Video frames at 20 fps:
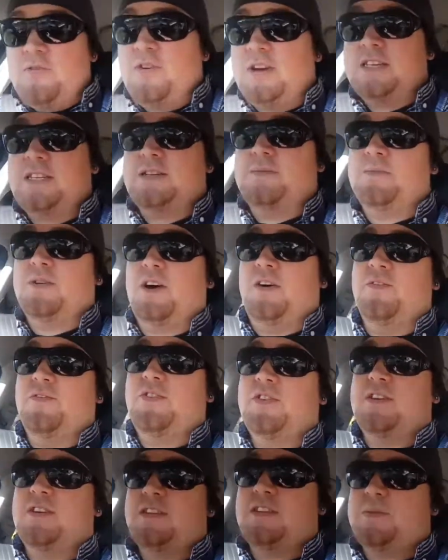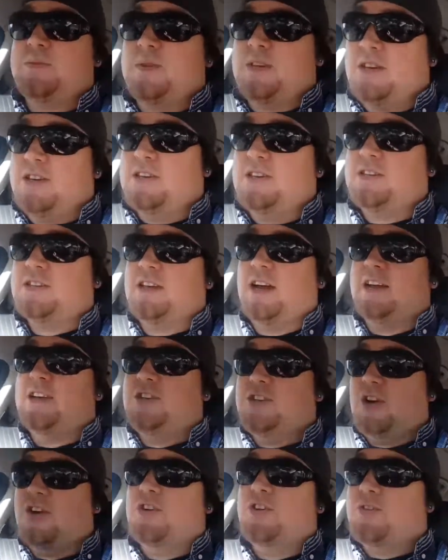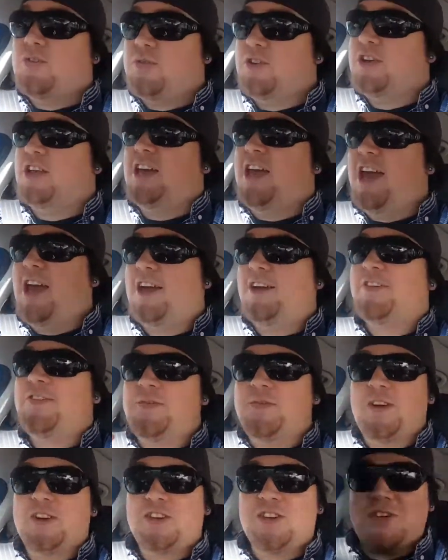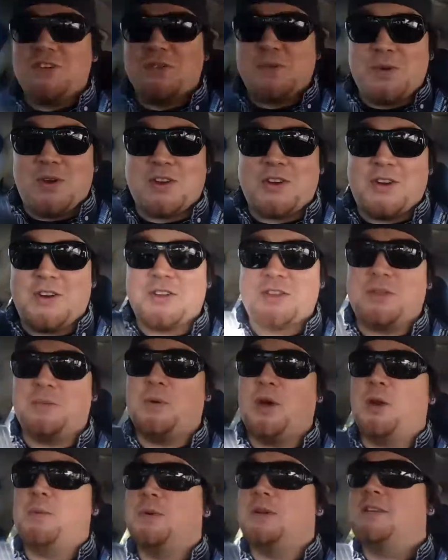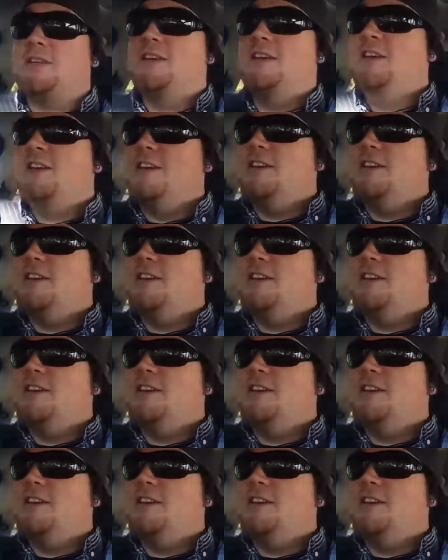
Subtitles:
only reason I'm confident is because I don't really have much else to work on at the moment.